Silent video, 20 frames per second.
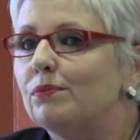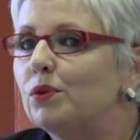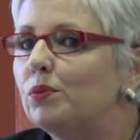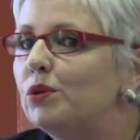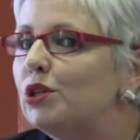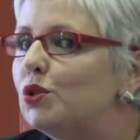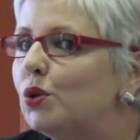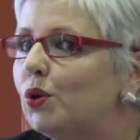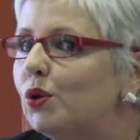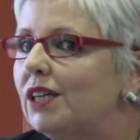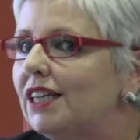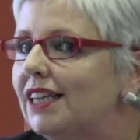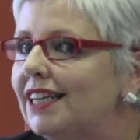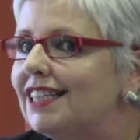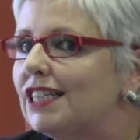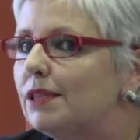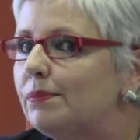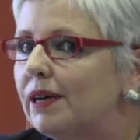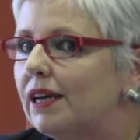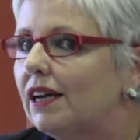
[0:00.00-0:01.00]
But we don't
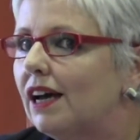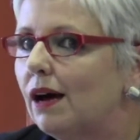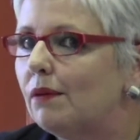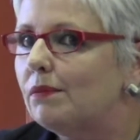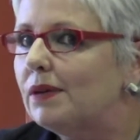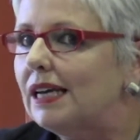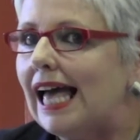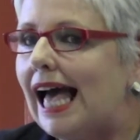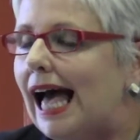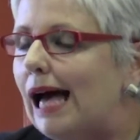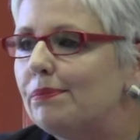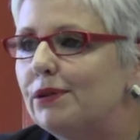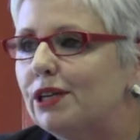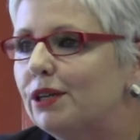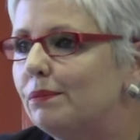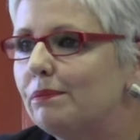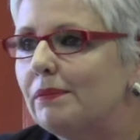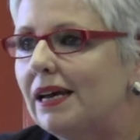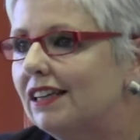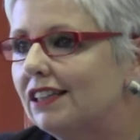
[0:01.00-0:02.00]
need to become
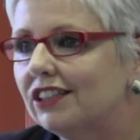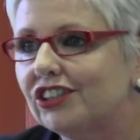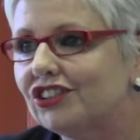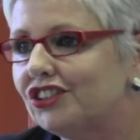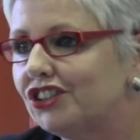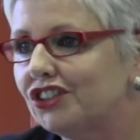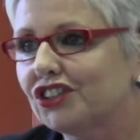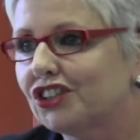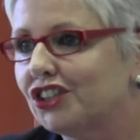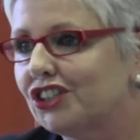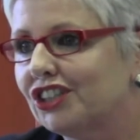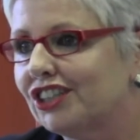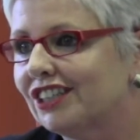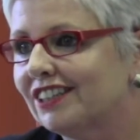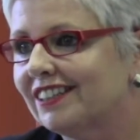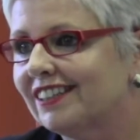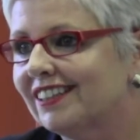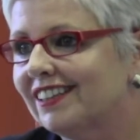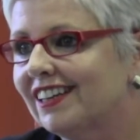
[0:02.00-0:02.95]
cabinet ministers.